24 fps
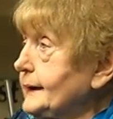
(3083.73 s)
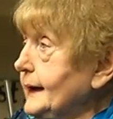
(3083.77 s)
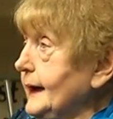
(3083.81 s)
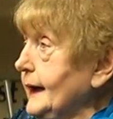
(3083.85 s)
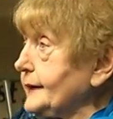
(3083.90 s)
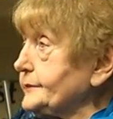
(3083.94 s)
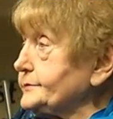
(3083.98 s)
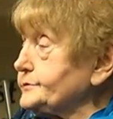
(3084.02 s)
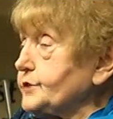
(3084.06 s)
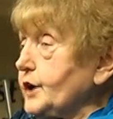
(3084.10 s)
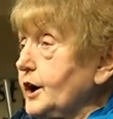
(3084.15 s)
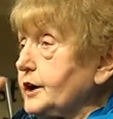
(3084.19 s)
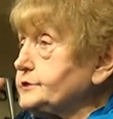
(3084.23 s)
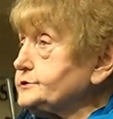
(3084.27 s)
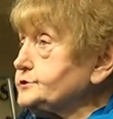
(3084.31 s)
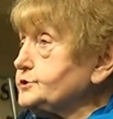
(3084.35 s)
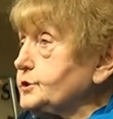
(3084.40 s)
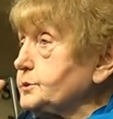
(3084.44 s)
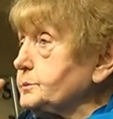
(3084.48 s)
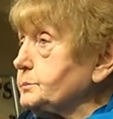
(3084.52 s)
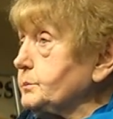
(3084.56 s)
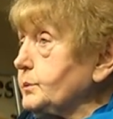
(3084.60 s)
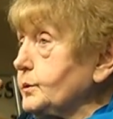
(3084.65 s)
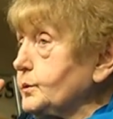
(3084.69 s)
And
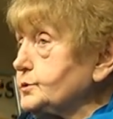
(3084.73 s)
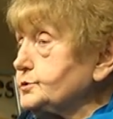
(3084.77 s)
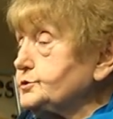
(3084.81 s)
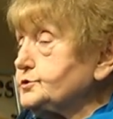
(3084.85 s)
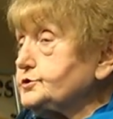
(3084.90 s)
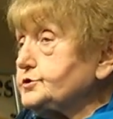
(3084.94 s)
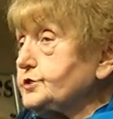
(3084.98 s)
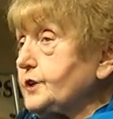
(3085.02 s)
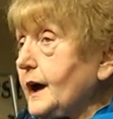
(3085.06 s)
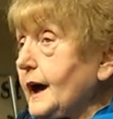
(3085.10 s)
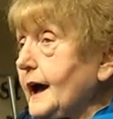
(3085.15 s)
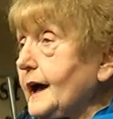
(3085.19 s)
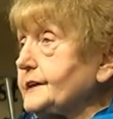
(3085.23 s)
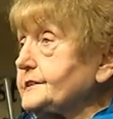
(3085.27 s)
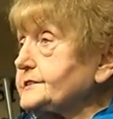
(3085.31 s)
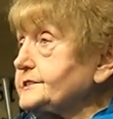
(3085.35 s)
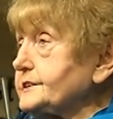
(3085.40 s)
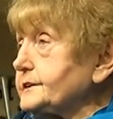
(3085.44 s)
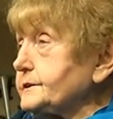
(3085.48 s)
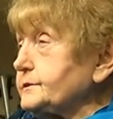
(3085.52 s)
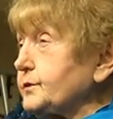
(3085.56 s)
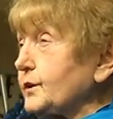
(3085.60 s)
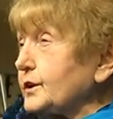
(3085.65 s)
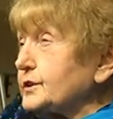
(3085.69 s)
Dr. Munch,
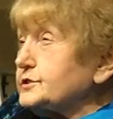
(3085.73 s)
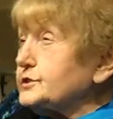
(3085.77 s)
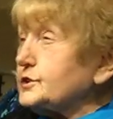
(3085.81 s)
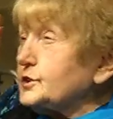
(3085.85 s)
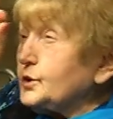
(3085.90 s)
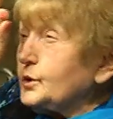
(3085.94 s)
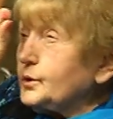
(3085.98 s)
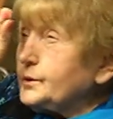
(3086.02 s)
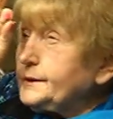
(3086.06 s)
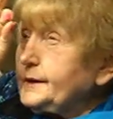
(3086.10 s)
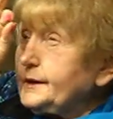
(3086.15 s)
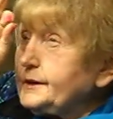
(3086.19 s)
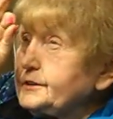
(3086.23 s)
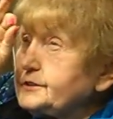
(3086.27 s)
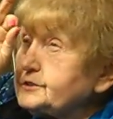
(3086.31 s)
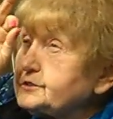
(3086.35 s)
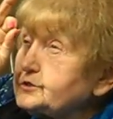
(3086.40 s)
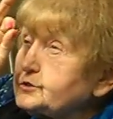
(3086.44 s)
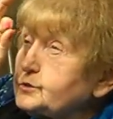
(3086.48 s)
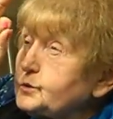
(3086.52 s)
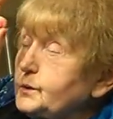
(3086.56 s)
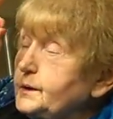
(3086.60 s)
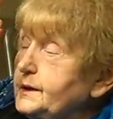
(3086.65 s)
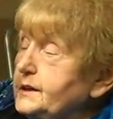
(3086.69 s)
as he was looking
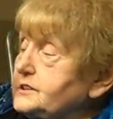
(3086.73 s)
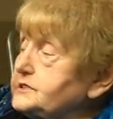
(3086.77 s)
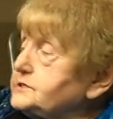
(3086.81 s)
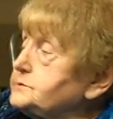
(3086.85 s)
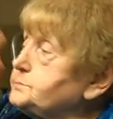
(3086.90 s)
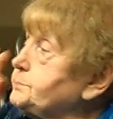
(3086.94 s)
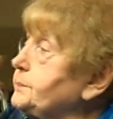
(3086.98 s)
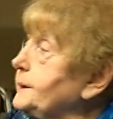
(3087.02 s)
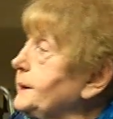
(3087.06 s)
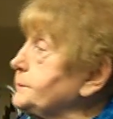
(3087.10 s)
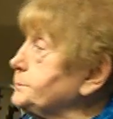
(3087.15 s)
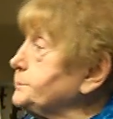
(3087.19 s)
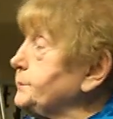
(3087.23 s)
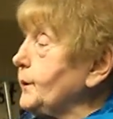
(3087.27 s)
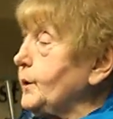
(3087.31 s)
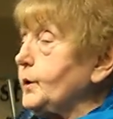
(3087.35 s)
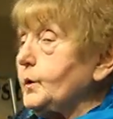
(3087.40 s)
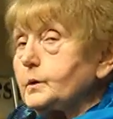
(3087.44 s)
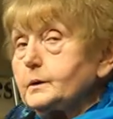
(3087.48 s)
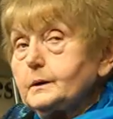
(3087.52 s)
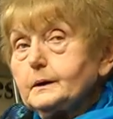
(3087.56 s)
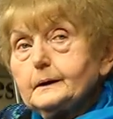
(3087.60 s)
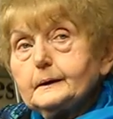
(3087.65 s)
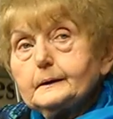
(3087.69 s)
through his
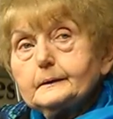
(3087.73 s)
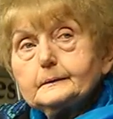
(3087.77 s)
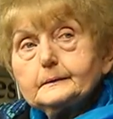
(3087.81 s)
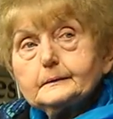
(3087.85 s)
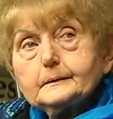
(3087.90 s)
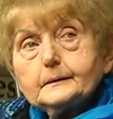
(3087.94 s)
peephole,